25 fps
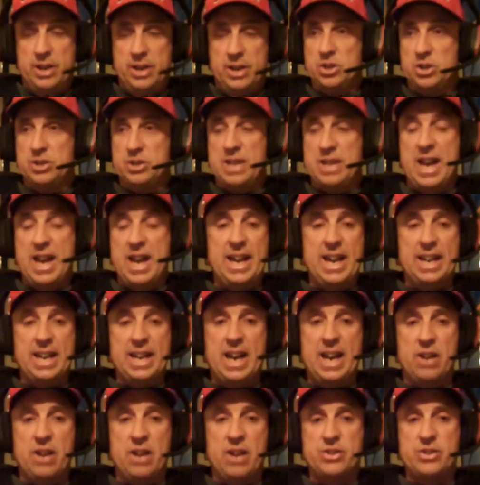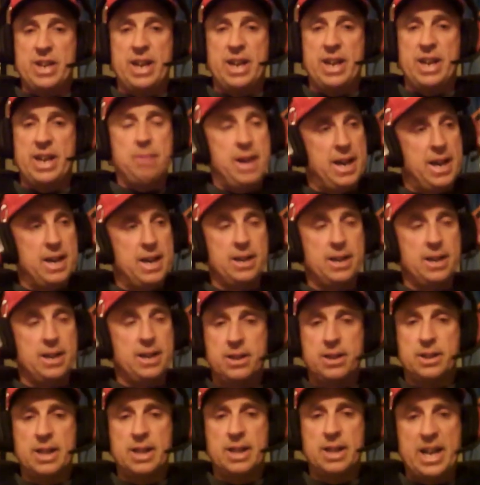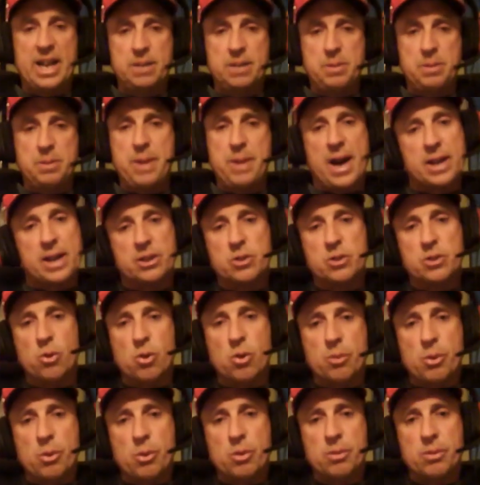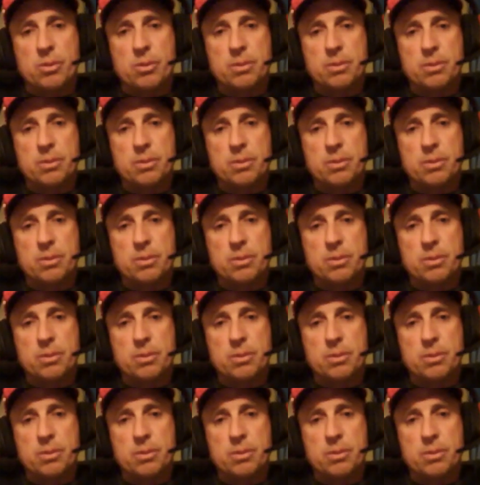just hanging out saying, man, glad to be back to normal.